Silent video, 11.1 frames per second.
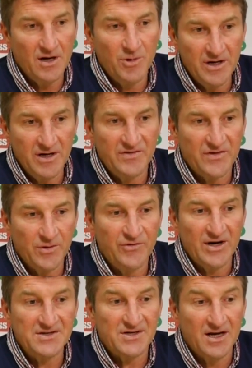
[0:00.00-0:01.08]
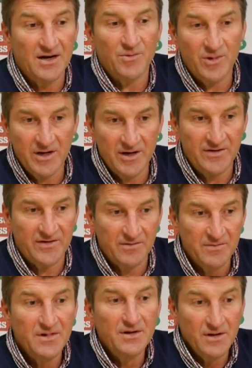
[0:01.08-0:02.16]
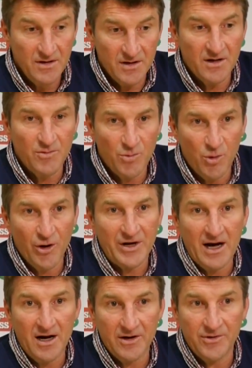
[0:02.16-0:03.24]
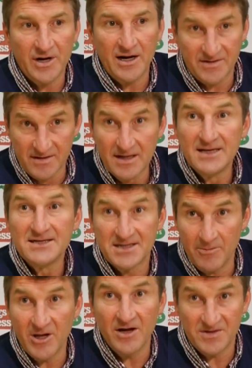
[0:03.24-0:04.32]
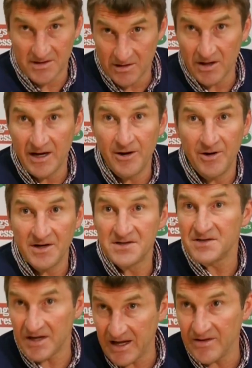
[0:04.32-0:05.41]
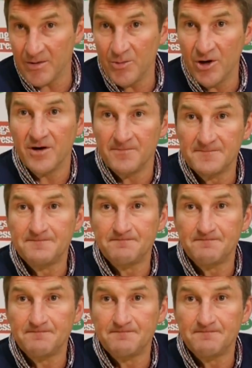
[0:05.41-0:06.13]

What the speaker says: we need to address that, and we need to work harder at some of those little areas to get them right.